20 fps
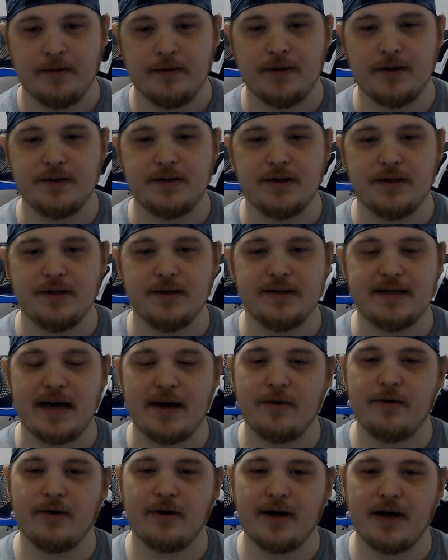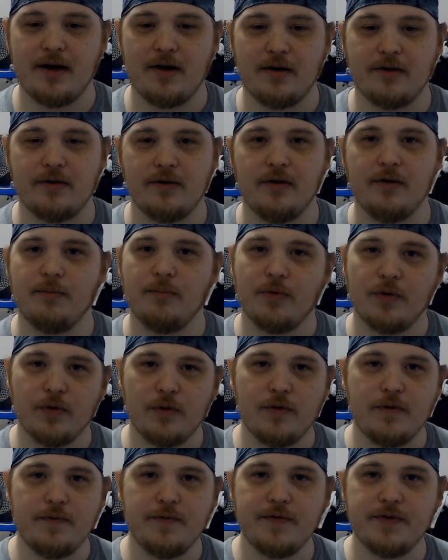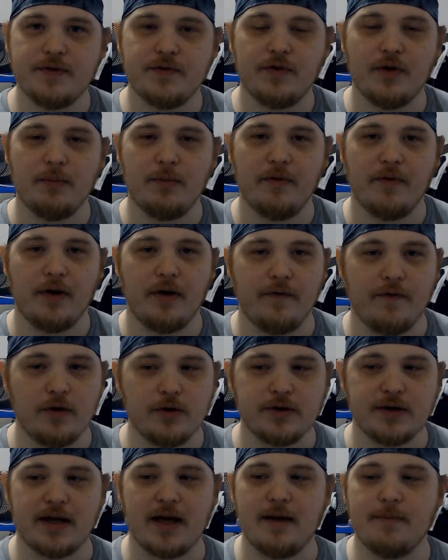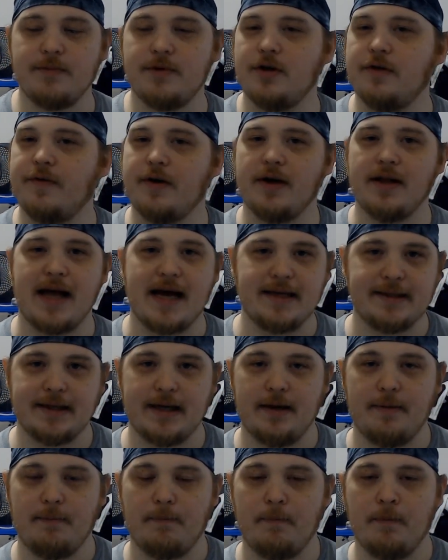This is how your character improves from your very first game to your very last game.